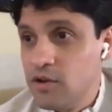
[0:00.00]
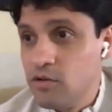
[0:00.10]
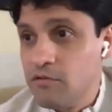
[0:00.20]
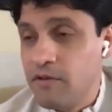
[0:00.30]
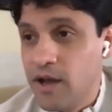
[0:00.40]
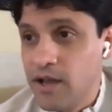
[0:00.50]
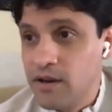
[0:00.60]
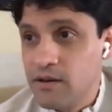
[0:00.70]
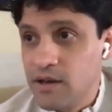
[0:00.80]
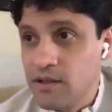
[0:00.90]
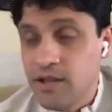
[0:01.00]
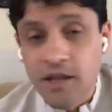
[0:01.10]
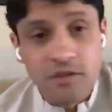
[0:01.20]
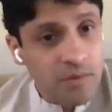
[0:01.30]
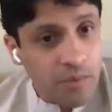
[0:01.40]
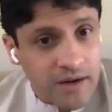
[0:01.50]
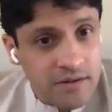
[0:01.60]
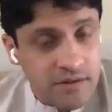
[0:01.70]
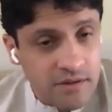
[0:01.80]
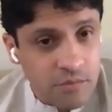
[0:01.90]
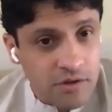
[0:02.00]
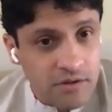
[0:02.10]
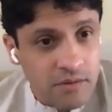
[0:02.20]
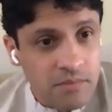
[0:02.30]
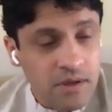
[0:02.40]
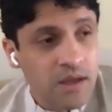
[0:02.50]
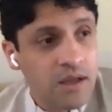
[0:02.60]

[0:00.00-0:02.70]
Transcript: You'll find tantric practices in Buddhism.